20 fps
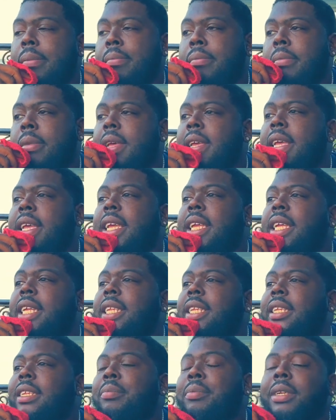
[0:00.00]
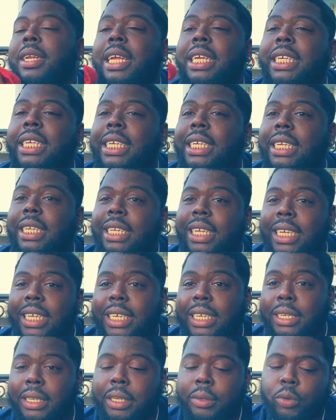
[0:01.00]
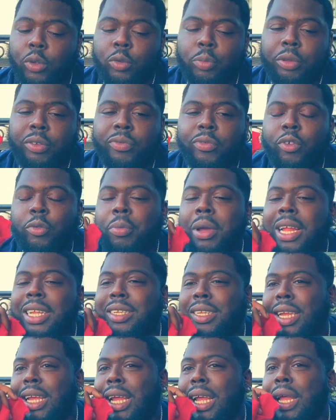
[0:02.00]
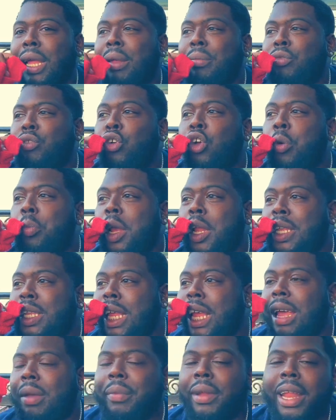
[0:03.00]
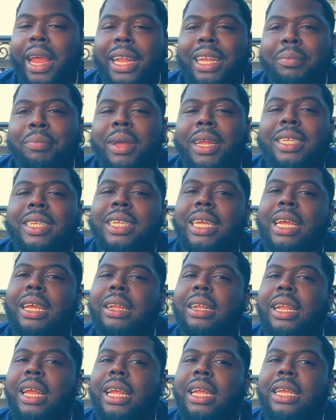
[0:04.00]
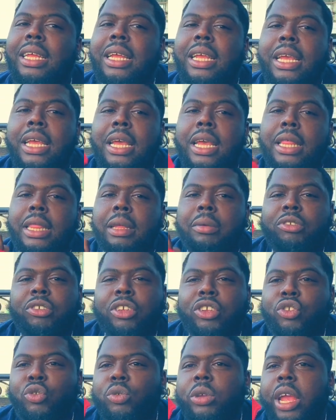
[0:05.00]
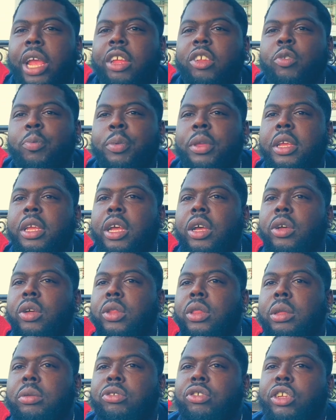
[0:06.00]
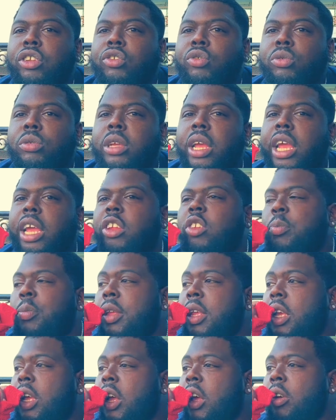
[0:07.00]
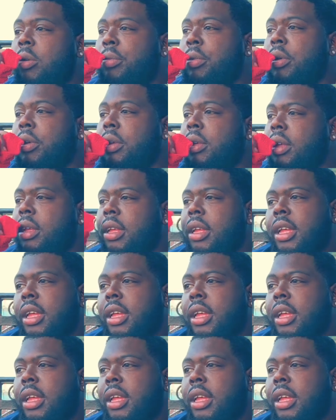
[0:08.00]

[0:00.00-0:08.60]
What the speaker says: Man, some of that shit though was before my time, during my time, and after my time, like some shit you can't speak on, some shit you can't speak on, but